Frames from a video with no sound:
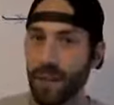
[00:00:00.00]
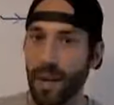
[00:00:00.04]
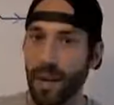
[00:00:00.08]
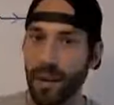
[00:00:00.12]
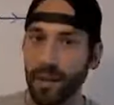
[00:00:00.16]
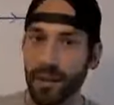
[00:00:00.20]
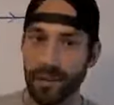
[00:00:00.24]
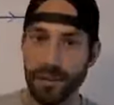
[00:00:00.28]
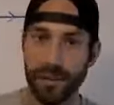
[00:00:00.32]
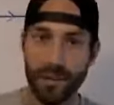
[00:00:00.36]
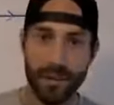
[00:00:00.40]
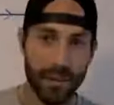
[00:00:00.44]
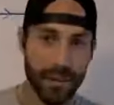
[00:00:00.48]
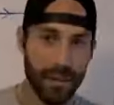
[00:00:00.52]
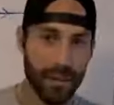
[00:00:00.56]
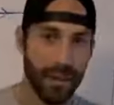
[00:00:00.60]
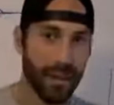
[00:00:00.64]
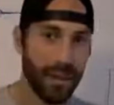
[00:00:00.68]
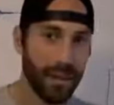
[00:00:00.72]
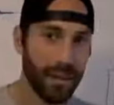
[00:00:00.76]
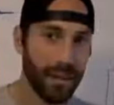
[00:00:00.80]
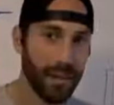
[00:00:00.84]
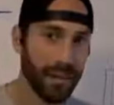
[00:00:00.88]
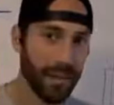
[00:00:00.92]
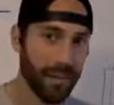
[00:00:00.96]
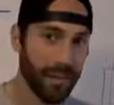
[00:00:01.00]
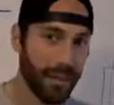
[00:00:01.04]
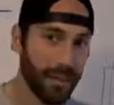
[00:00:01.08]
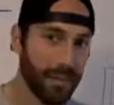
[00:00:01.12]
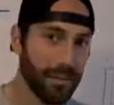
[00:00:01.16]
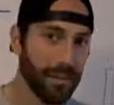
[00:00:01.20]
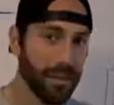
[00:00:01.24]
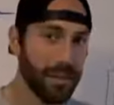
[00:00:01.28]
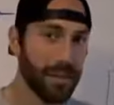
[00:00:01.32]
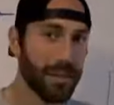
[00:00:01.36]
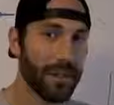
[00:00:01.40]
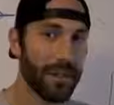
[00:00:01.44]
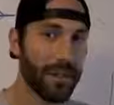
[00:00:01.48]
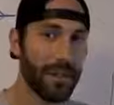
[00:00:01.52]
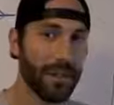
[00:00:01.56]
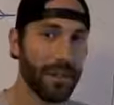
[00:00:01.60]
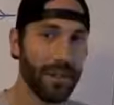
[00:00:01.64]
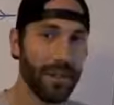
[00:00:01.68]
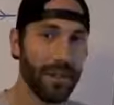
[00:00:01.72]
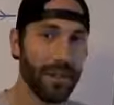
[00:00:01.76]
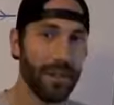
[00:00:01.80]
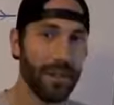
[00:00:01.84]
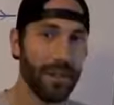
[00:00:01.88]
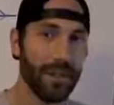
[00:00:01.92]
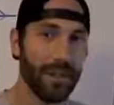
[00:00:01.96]
actually studying the curvature of
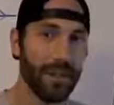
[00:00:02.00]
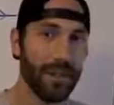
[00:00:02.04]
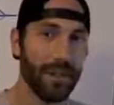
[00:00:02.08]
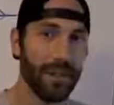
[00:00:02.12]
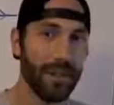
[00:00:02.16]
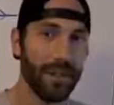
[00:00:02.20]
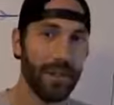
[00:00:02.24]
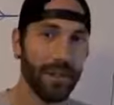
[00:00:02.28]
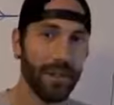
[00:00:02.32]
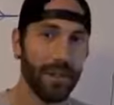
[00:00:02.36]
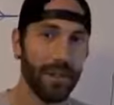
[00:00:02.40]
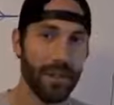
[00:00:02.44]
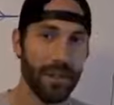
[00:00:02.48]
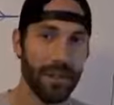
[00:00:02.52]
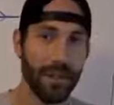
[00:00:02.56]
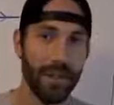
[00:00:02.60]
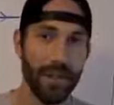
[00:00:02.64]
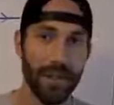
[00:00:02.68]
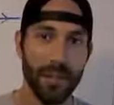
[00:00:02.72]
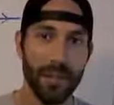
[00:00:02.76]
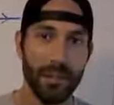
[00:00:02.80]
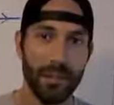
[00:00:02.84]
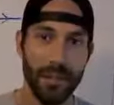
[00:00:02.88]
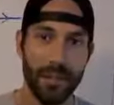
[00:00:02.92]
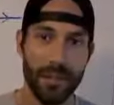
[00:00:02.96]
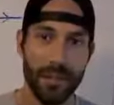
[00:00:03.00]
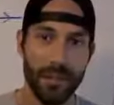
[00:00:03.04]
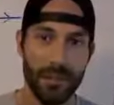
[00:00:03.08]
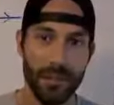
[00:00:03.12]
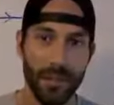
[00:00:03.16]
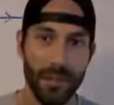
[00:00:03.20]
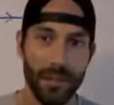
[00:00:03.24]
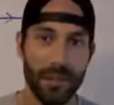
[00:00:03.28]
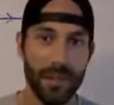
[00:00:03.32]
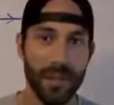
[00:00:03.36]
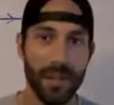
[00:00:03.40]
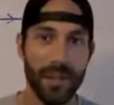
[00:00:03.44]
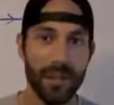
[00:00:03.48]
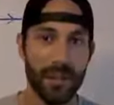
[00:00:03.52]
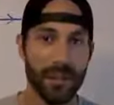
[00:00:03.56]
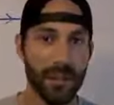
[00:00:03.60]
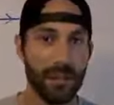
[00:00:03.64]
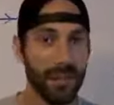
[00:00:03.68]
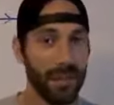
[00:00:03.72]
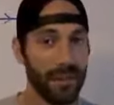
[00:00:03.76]
Earth and the speed at which it rotates.